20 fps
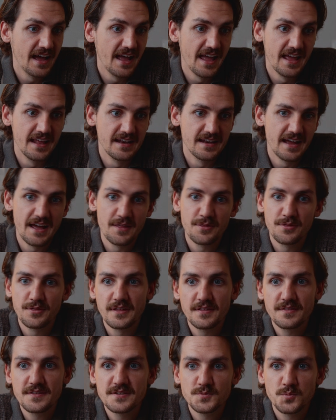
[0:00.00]
And I
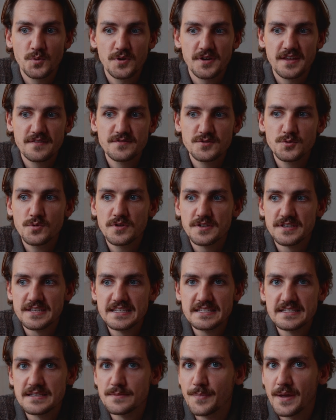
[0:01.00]
think this one gives you a
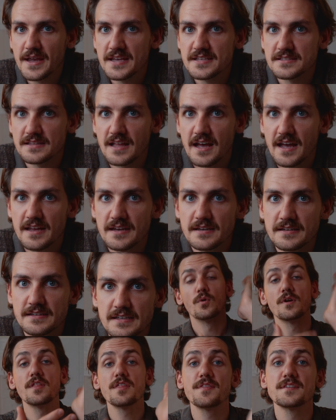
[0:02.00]
decent baseline.
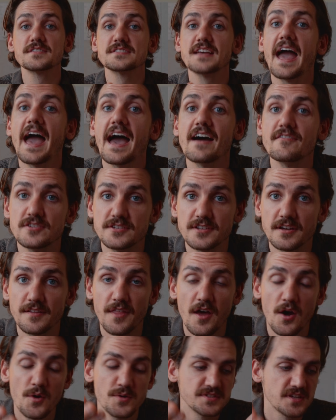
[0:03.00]
One of the things I haven't done
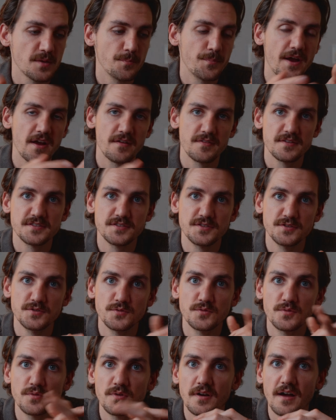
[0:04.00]
though is compare this
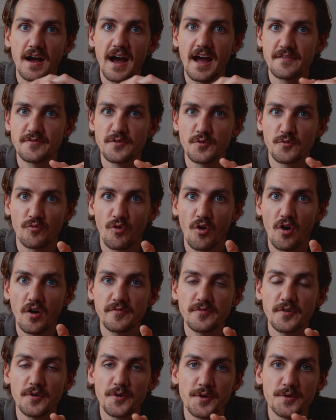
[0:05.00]
to iPhone RAW
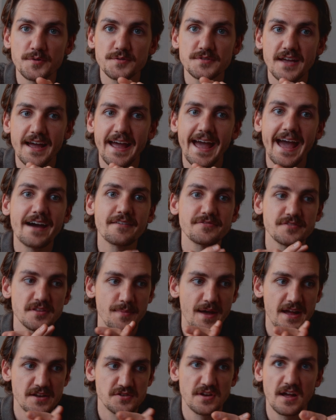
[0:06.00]
photos. I have to
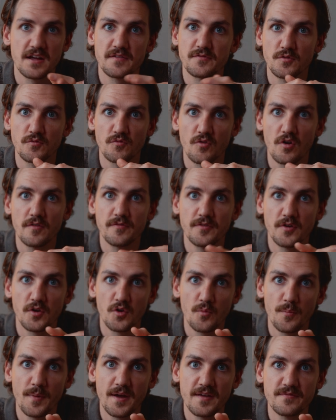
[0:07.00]
imagine iPhone RAW
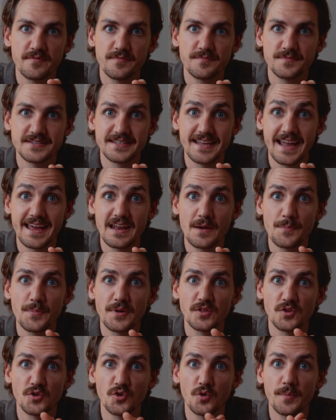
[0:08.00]
photo might stand up
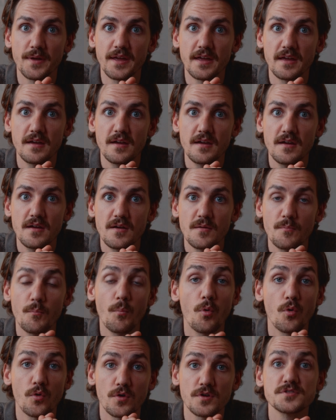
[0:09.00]
a little bit
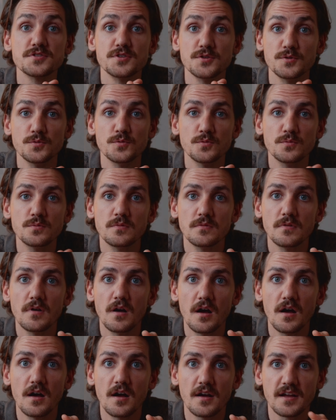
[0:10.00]
more to
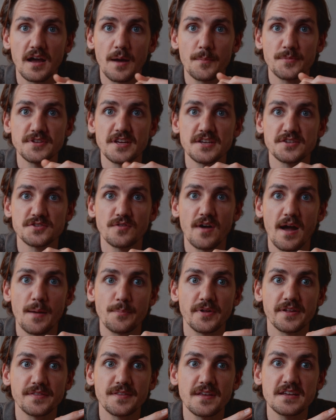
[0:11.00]
a computational
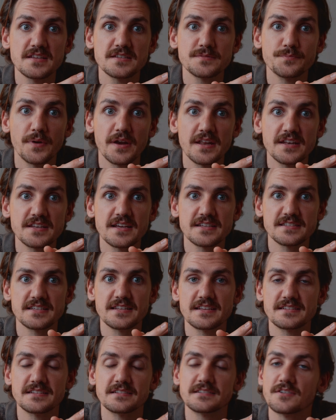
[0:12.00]
app like this, but it doesn't
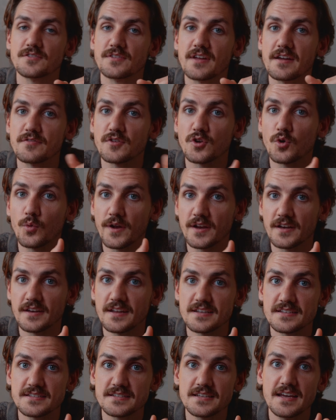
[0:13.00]
necessarily have the
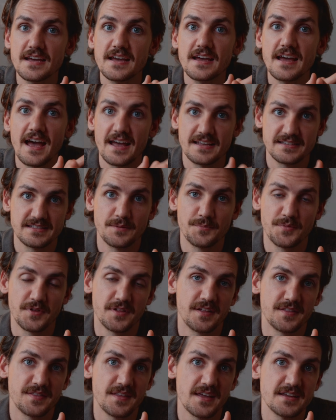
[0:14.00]
quickness as something
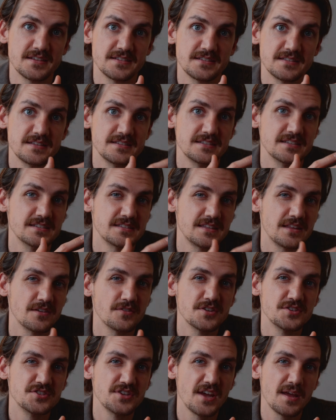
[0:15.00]
like this. This is
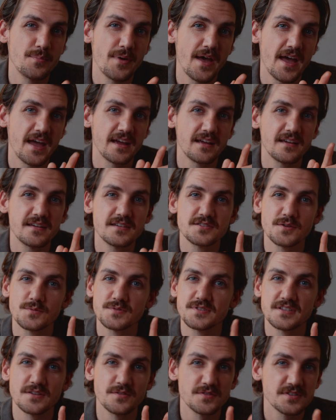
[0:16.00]
still a JPEG, so
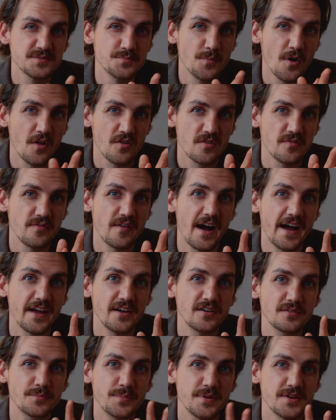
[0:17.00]
it's still a smaller
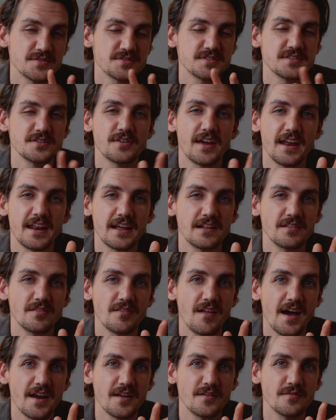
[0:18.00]
file, but you're still getting a
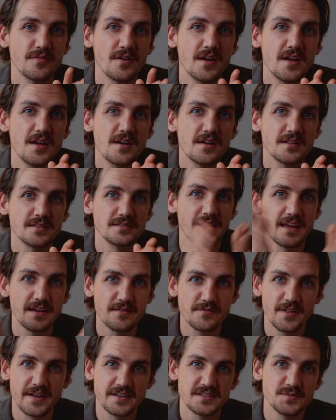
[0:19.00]
lot of
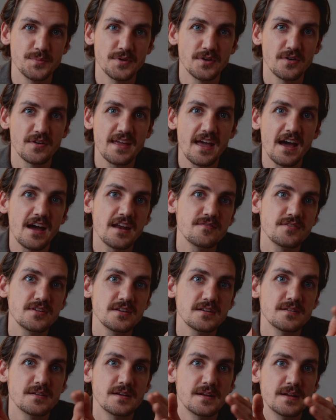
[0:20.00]
light flexibility out of
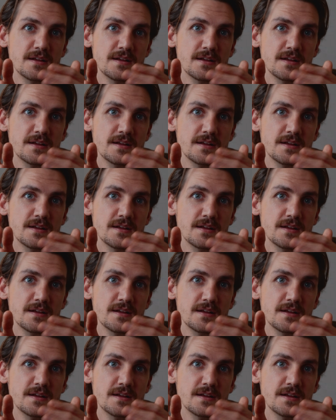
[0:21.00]
it.